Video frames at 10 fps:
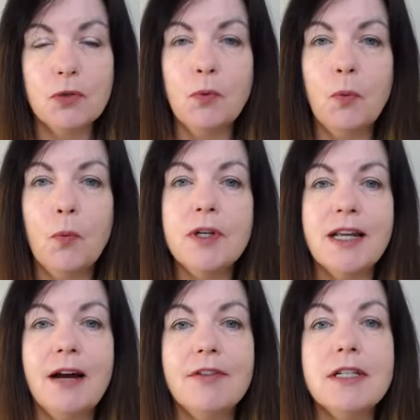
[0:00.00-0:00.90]
will want to
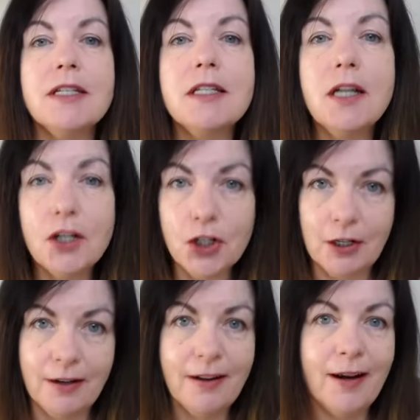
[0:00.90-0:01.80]
have a
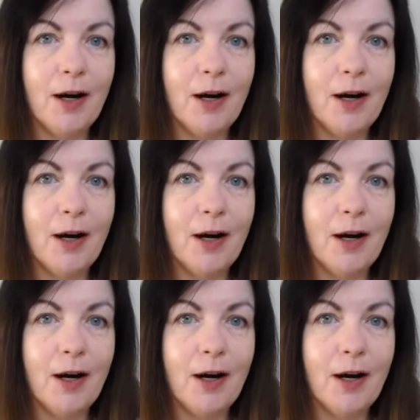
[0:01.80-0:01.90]
discussion